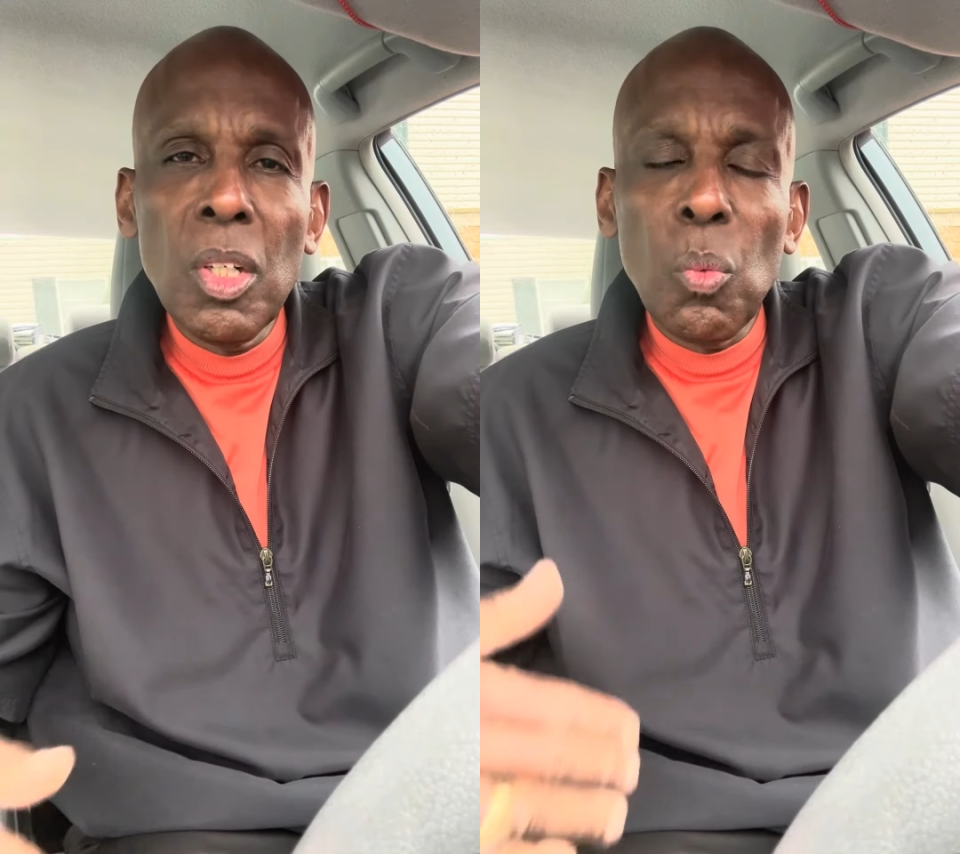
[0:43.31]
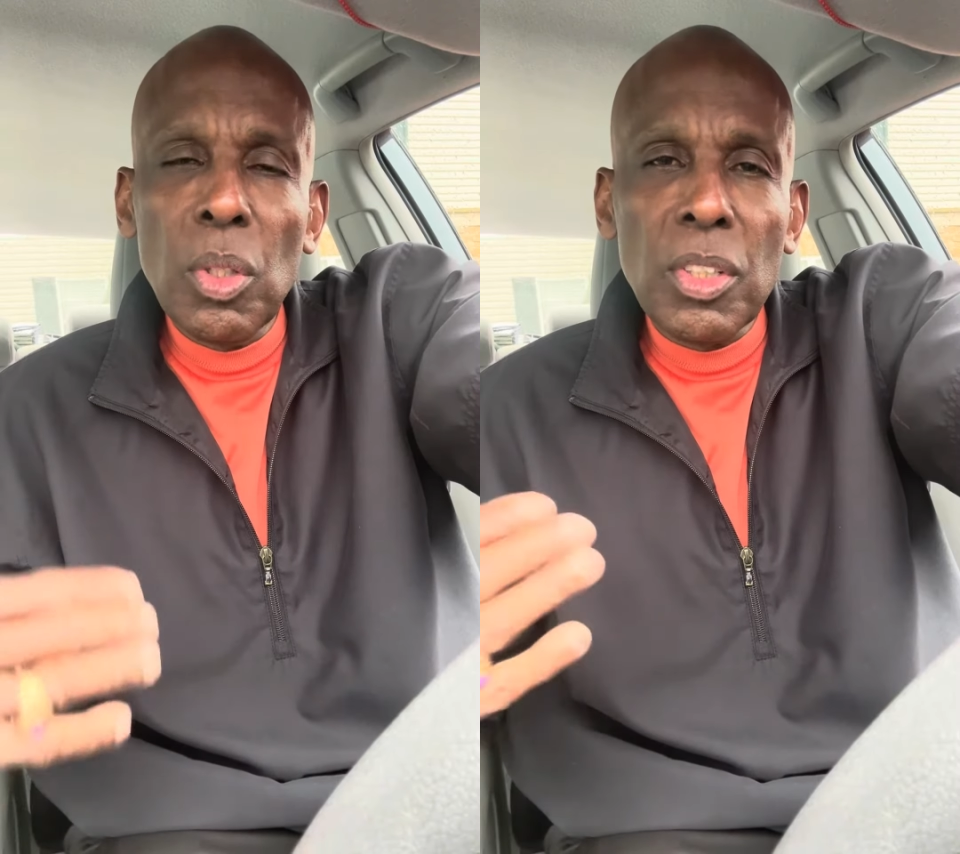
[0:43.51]

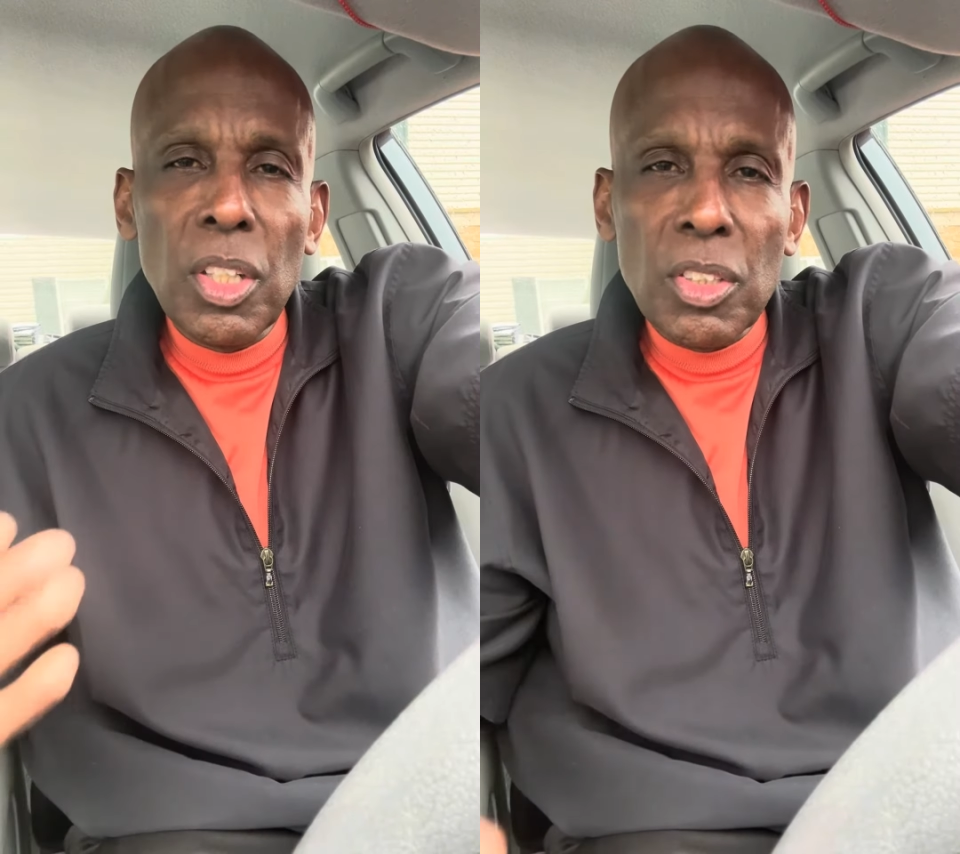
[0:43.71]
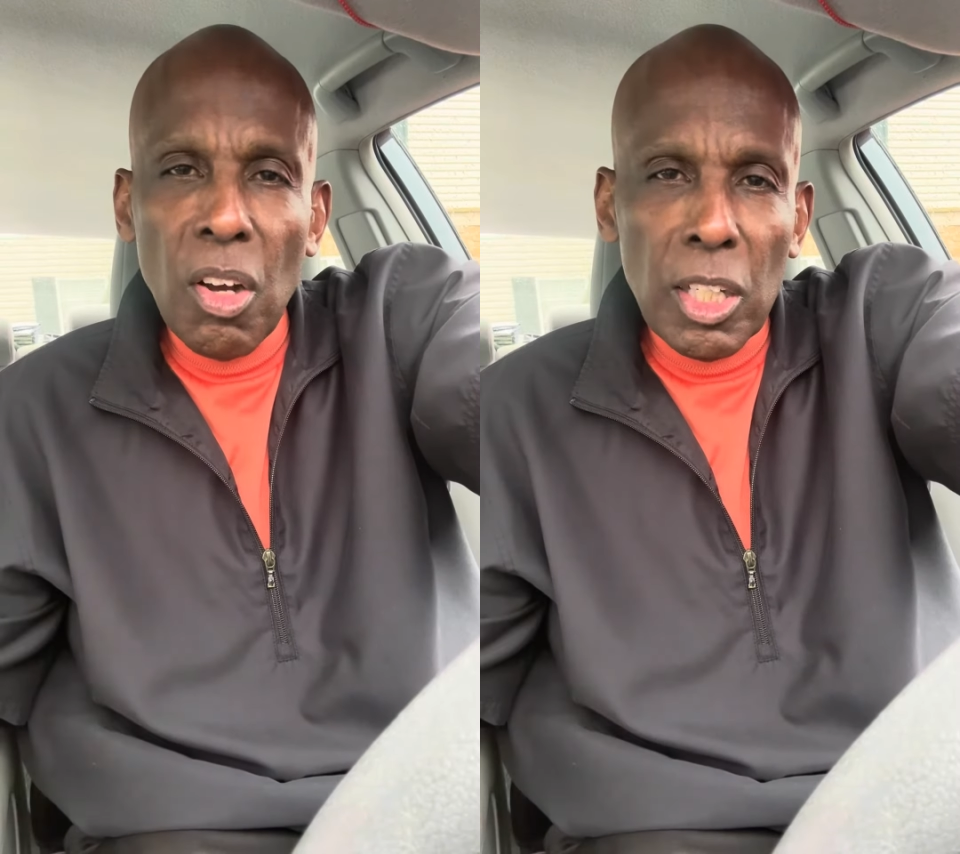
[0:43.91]
what they're
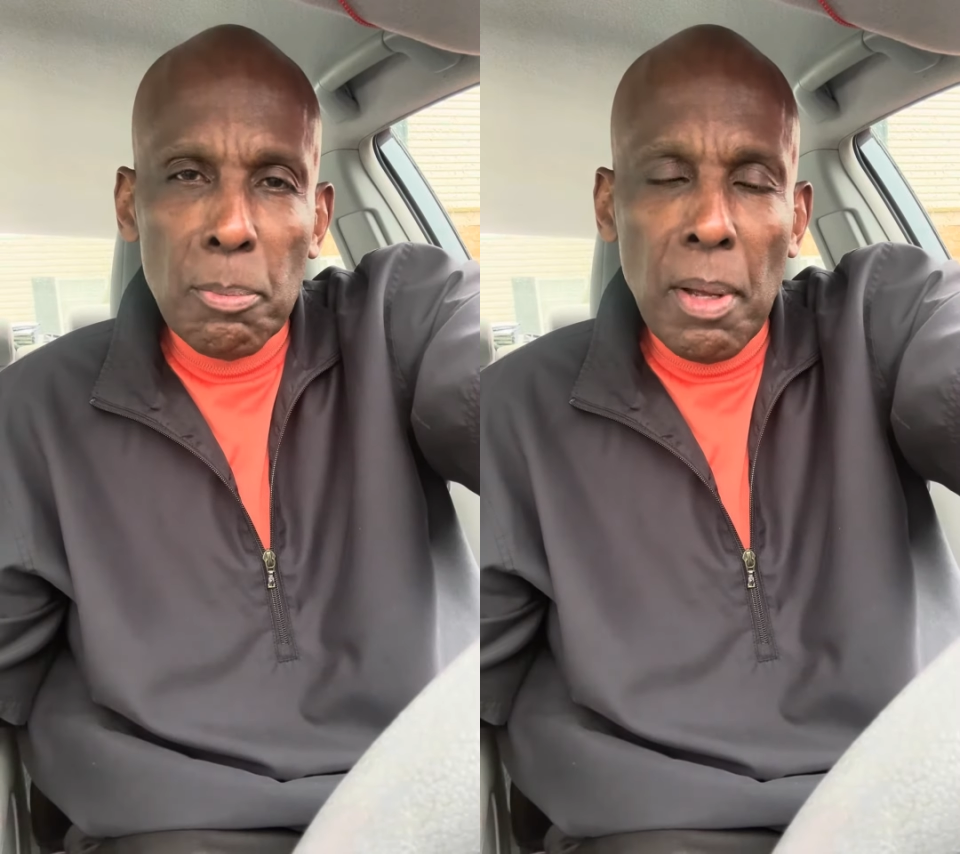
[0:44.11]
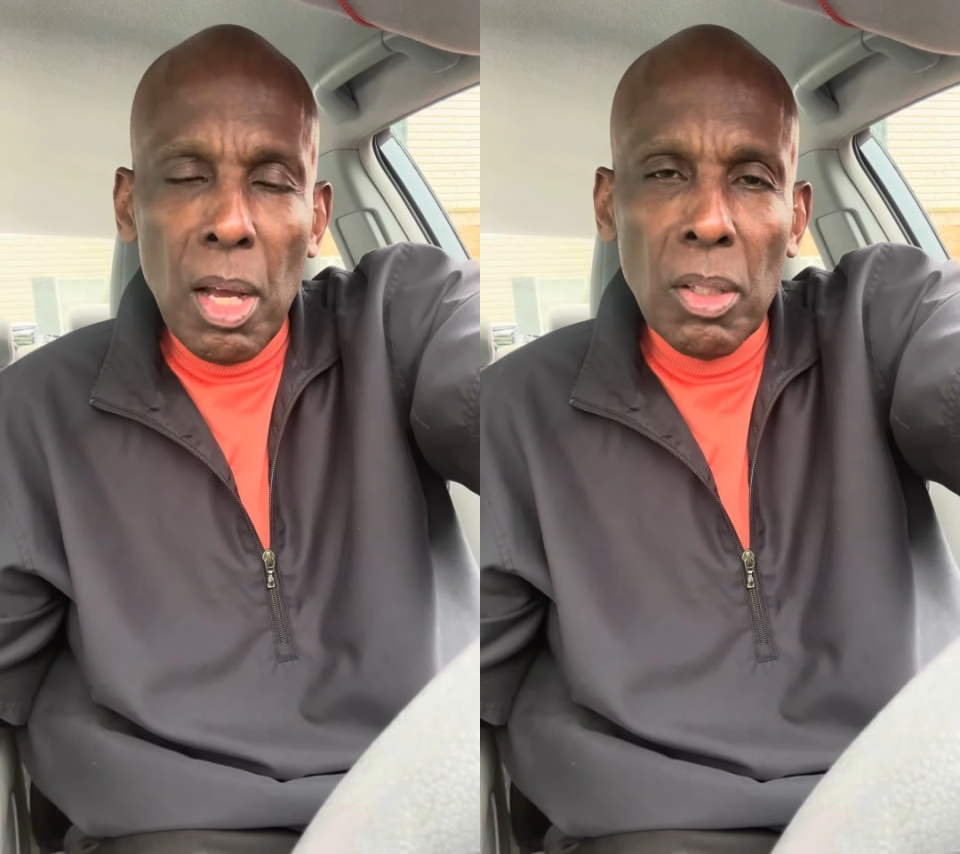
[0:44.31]
talking
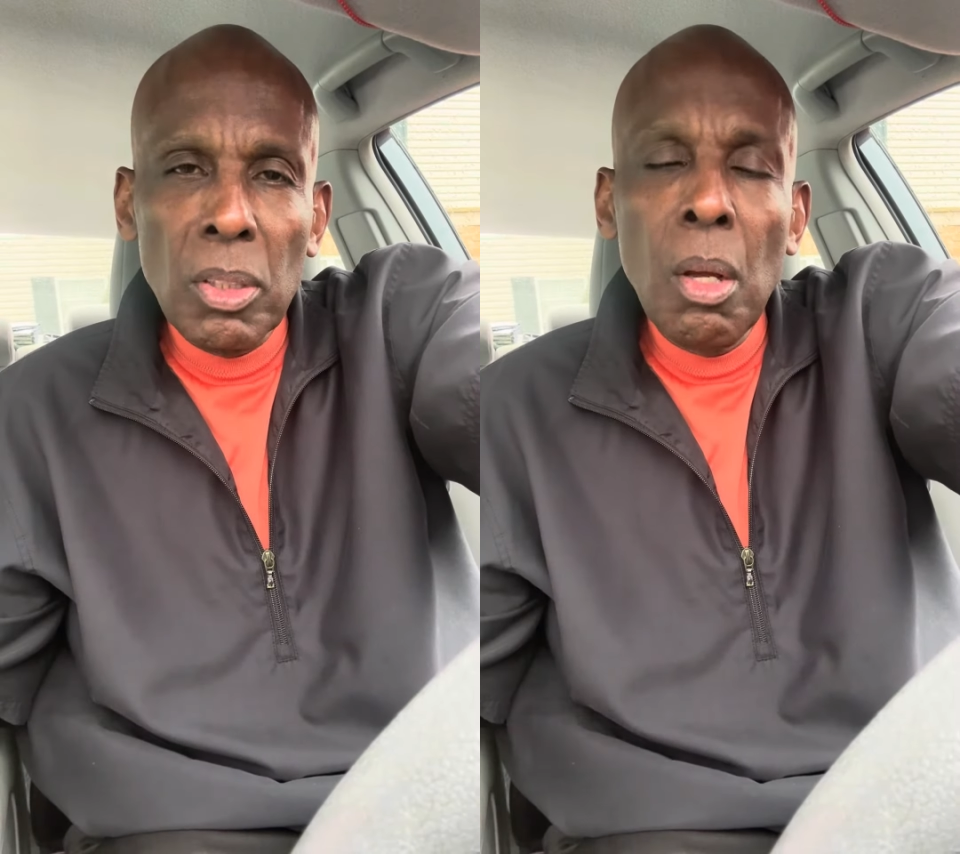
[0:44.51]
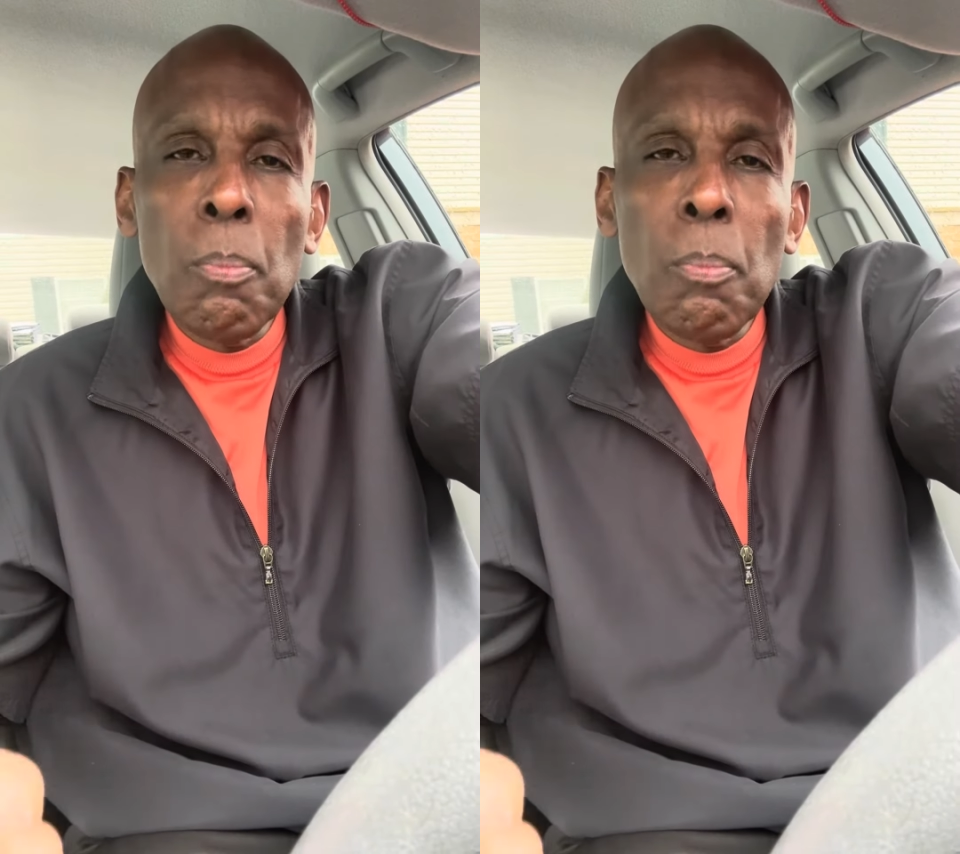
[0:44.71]
about.